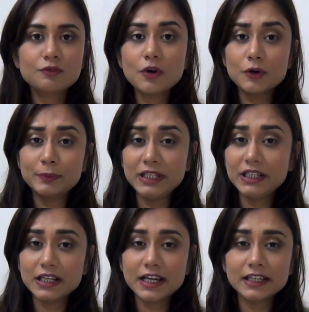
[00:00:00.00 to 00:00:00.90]
for
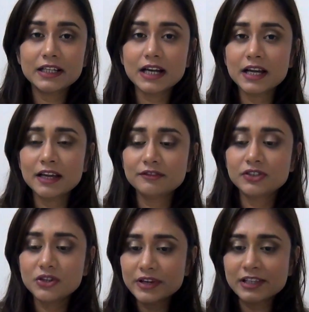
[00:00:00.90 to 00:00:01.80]
me, like, I have
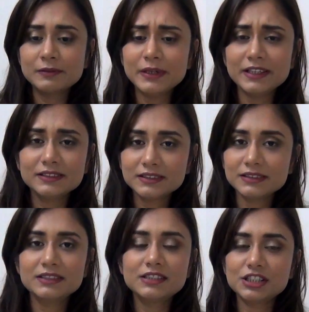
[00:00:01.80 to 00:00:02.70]
zero experience in
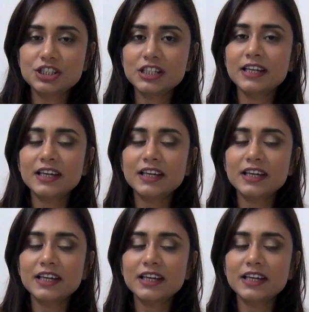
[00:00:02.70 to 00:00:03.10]
stitching,